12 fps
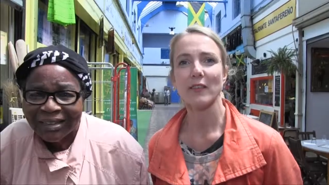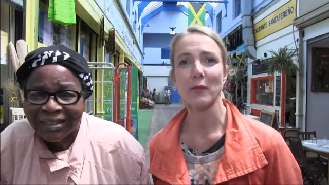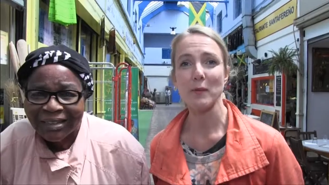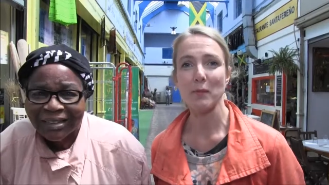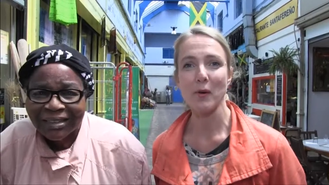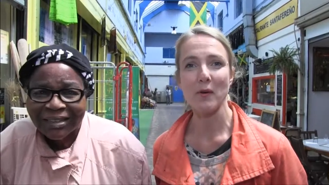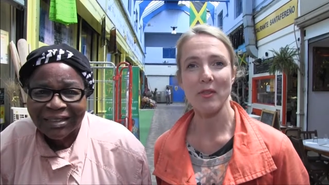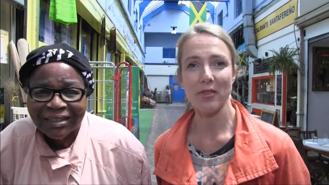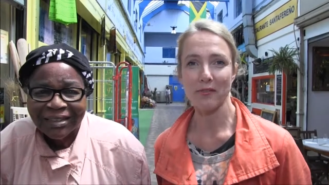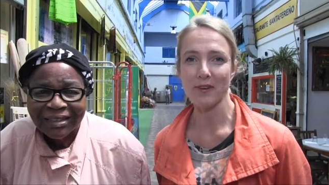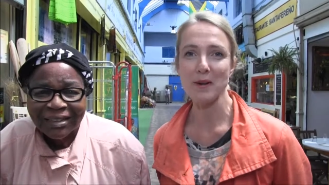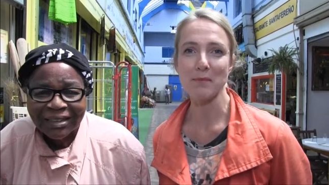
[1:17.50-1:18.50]
Speaker 1: So we brought
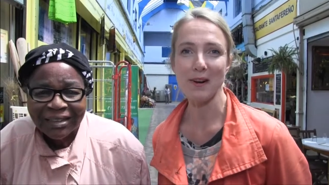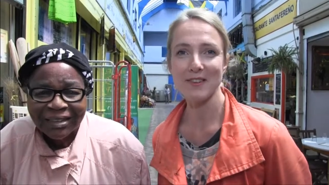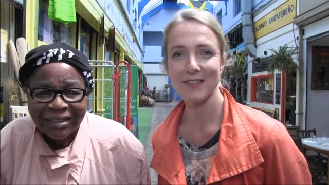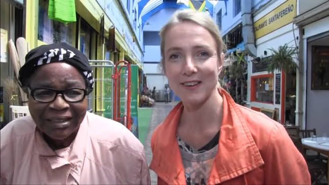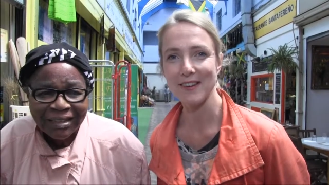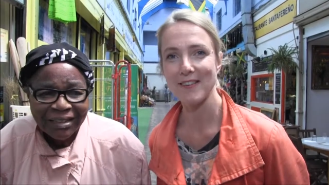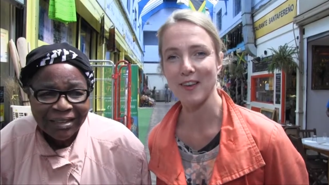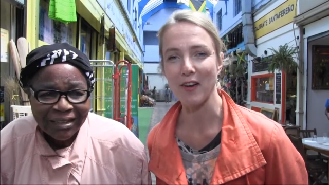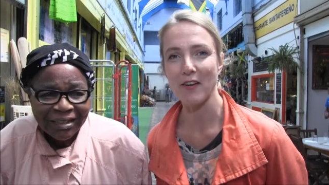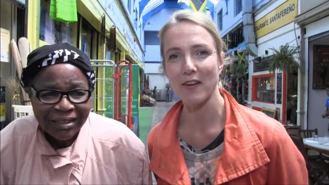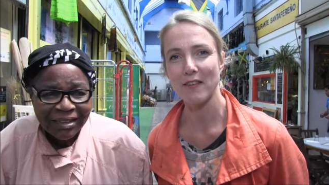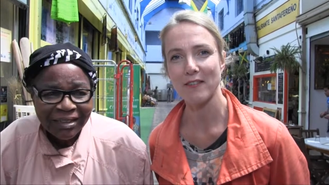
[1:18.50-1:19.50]
3 branches
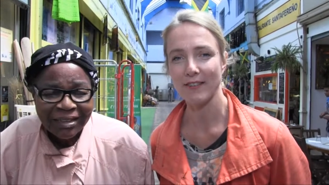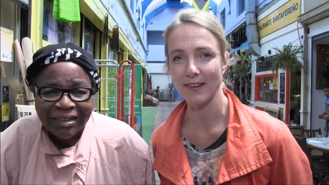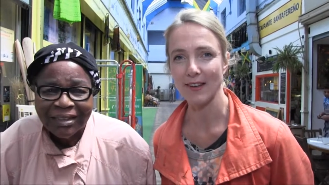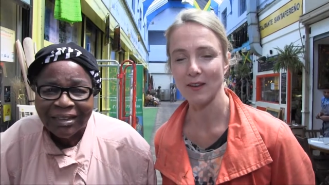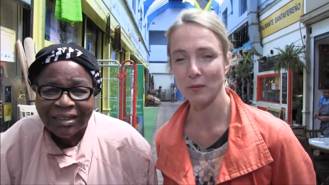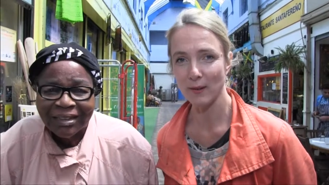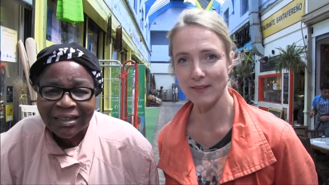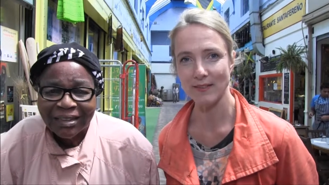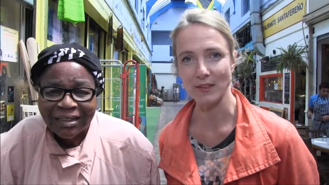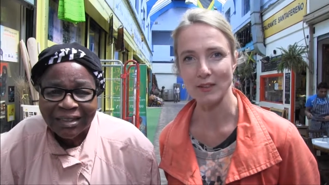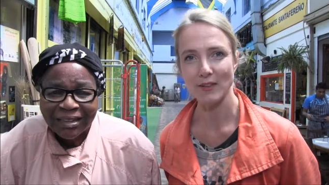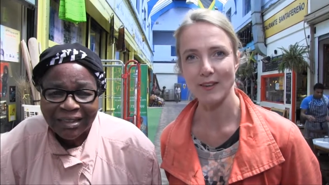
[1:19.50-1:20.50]
of the
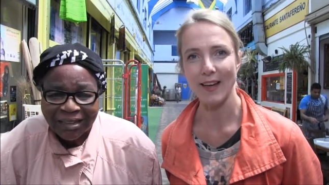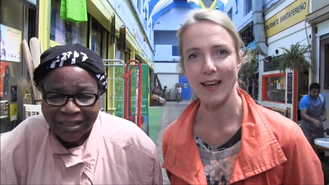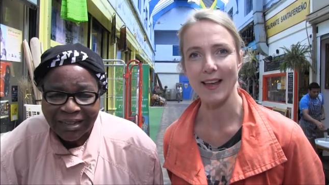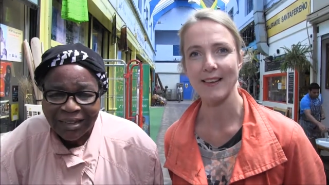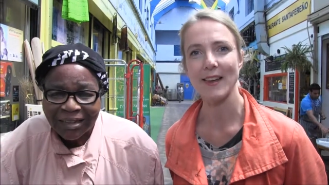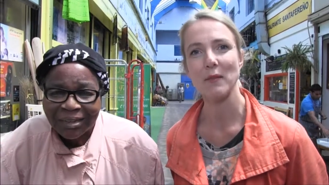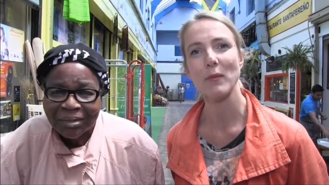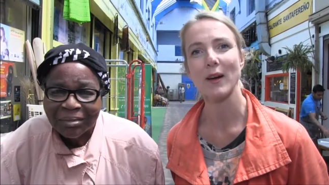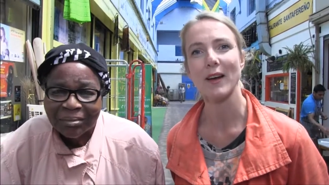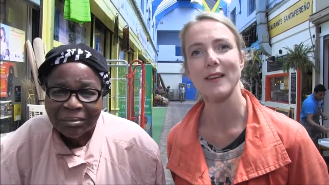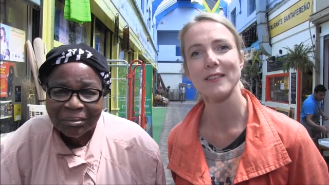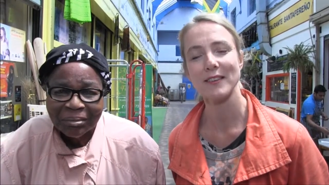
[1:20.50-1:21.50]
ewedu, and then we're
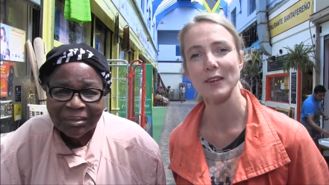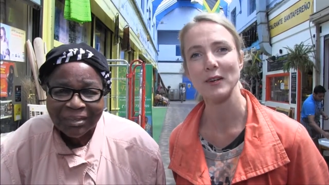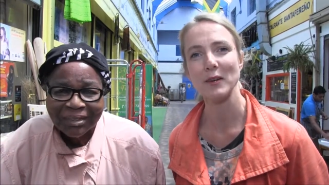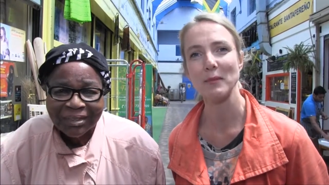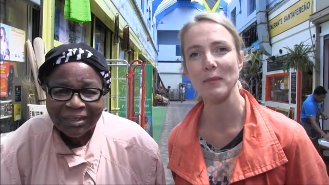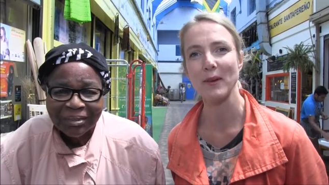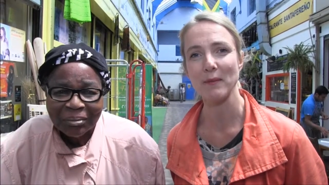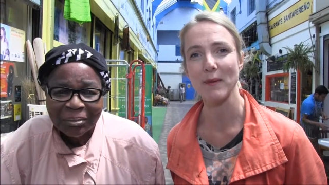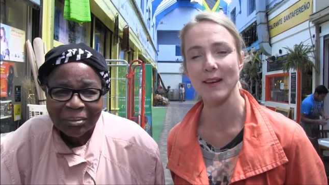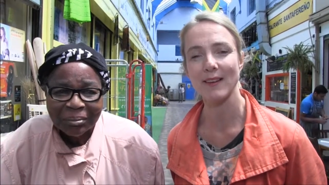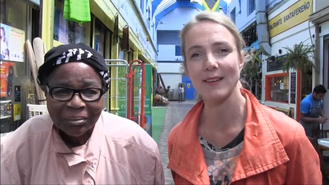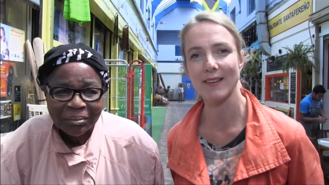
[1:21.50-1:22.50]
going to put them
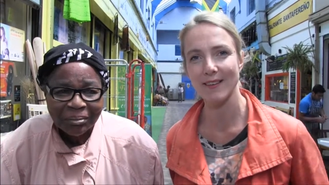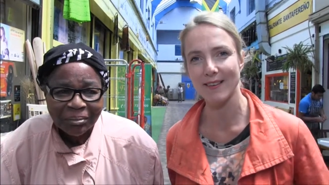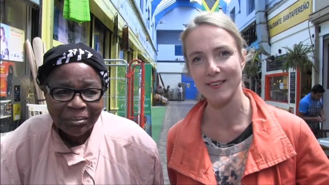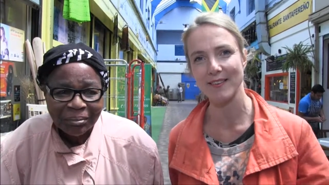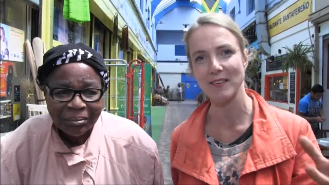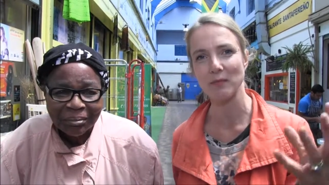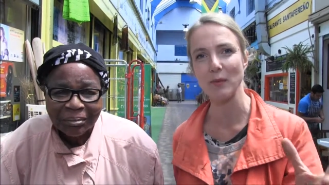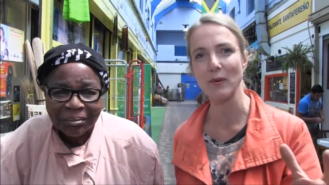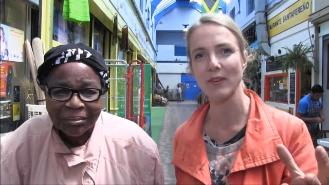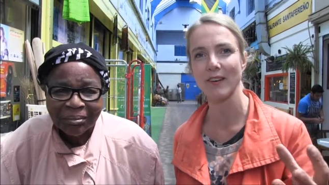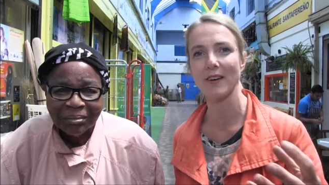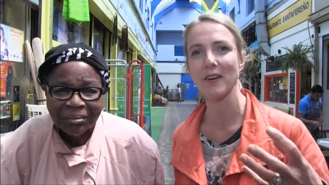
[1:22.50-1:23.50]
in glasses of
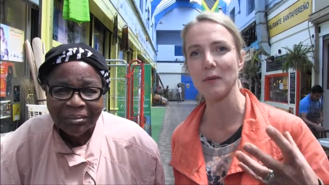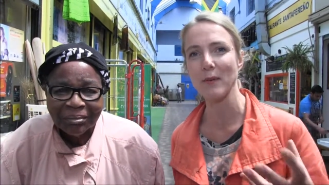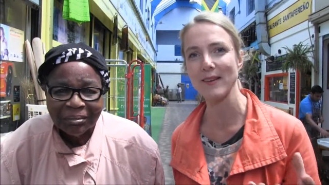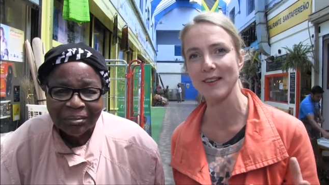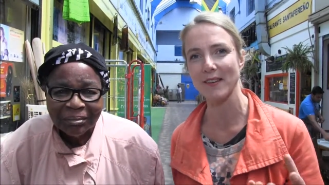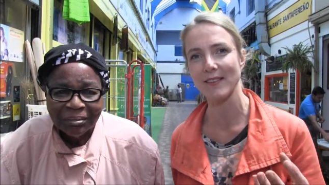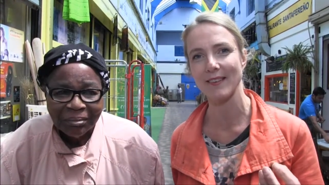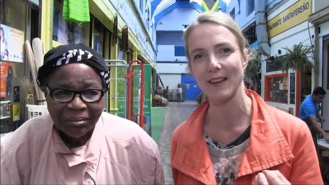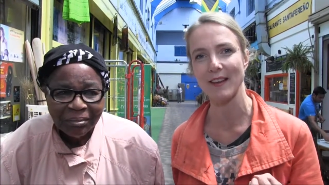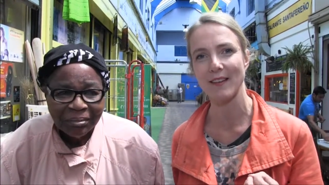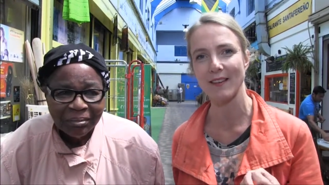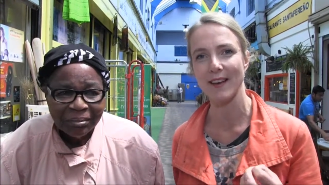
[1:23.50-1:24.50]
water on a
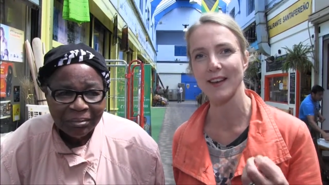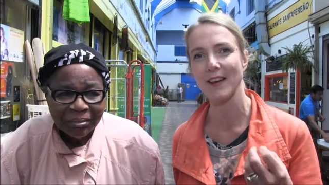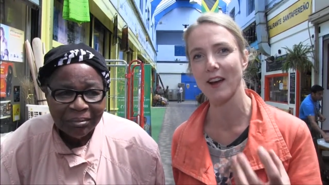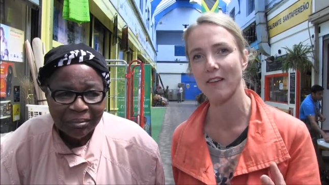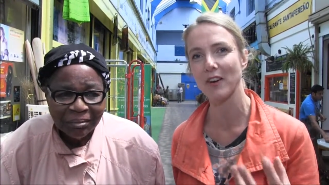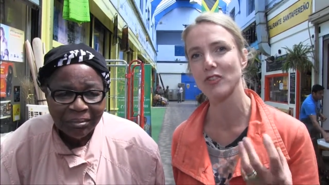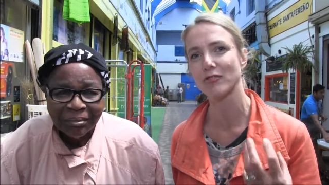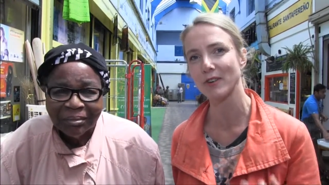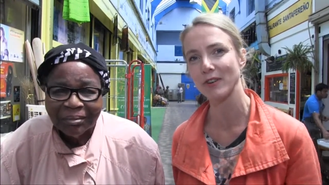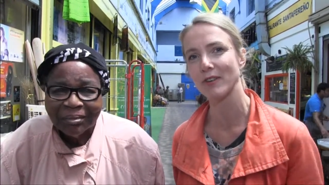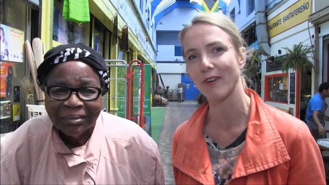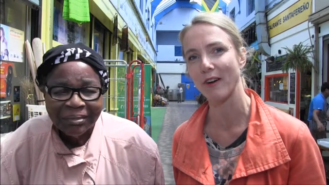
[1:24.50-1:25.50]
windowsill and encourage
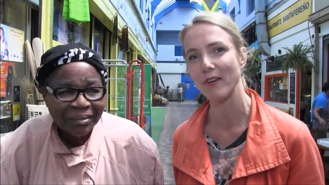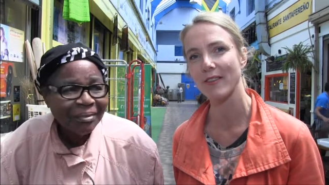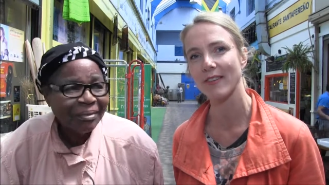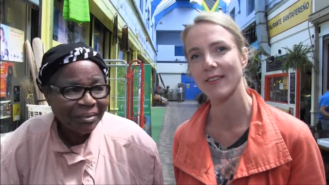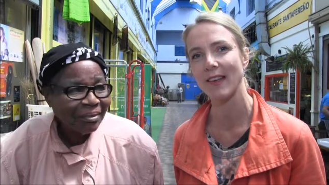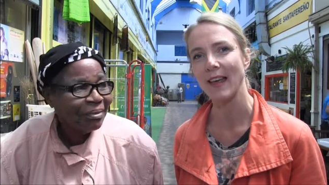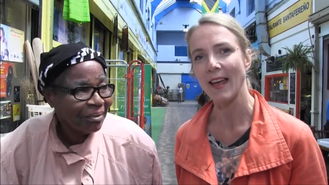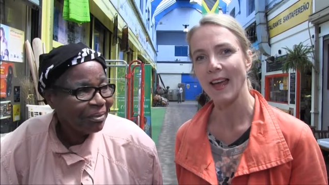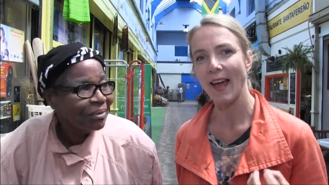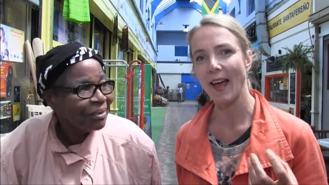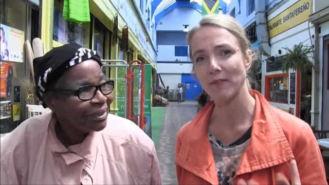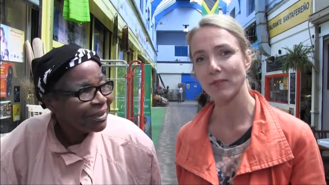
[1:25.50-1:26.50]
root growth.
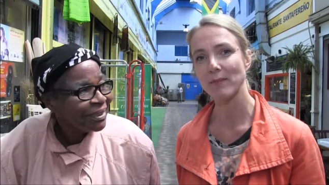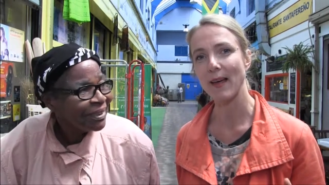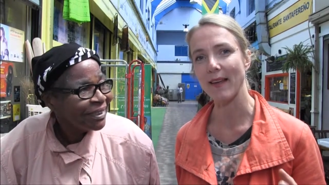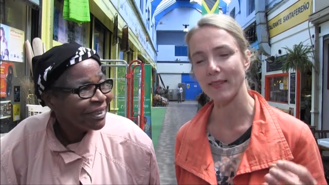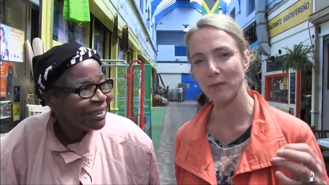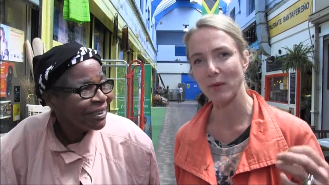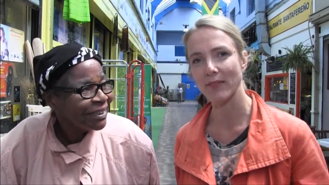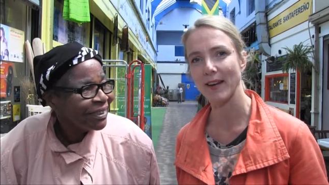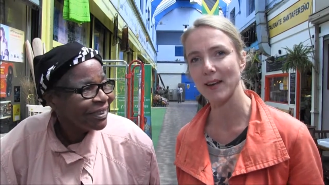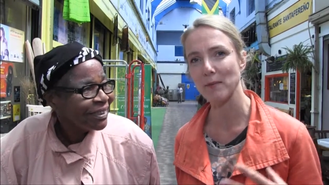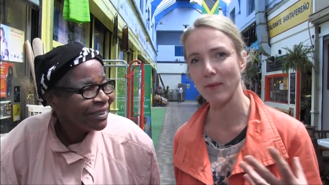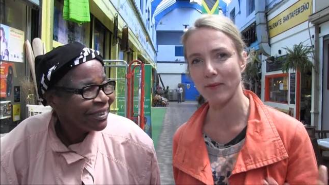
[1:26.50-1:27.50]
And from that, then we'll
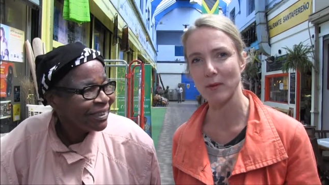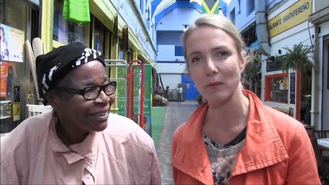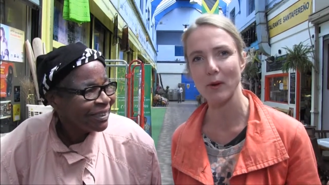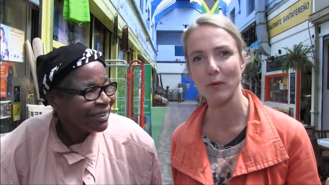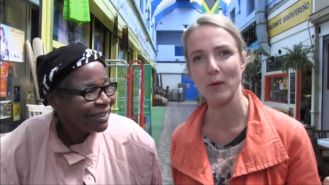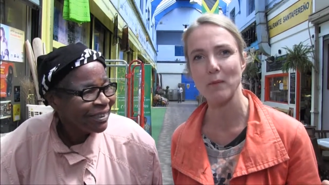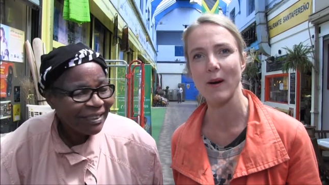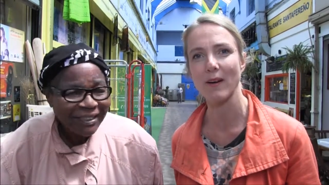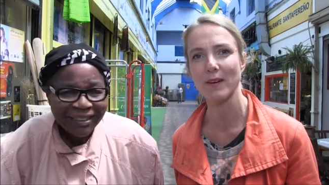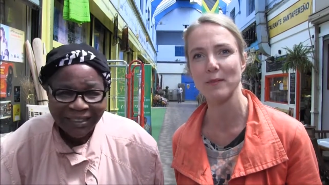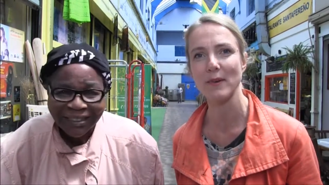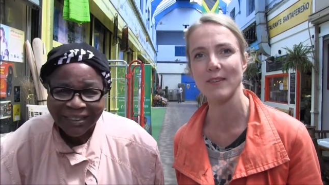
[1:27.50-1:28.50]
take them up to the Rockford
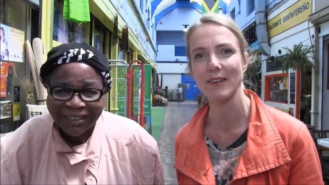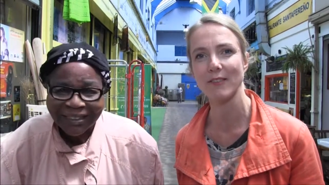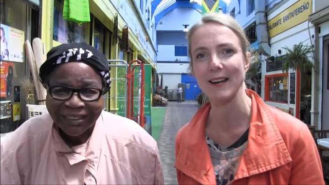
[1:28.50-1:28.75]
Park community